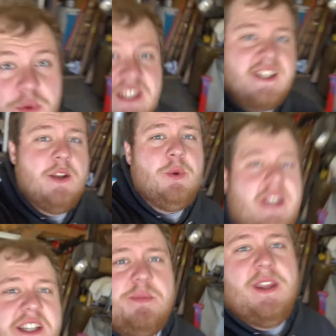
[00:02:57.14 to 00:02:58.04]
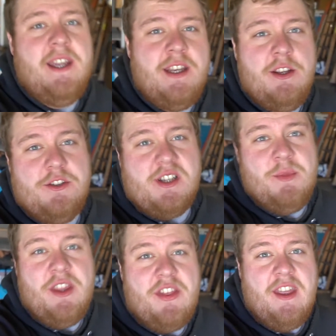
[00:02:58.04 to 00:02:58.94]
we said we'd explain to you some
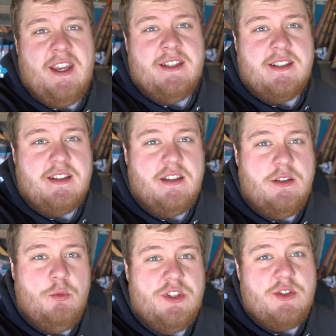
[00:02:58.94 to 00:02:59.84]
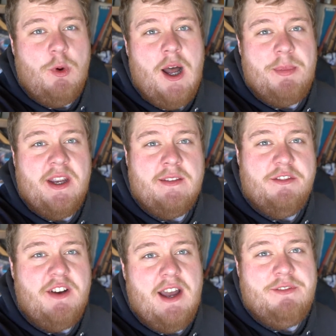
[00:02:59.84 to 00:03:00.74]
of the things with swapping the
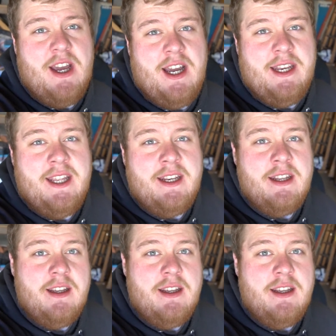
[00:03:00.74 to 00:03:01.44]
5.9 in.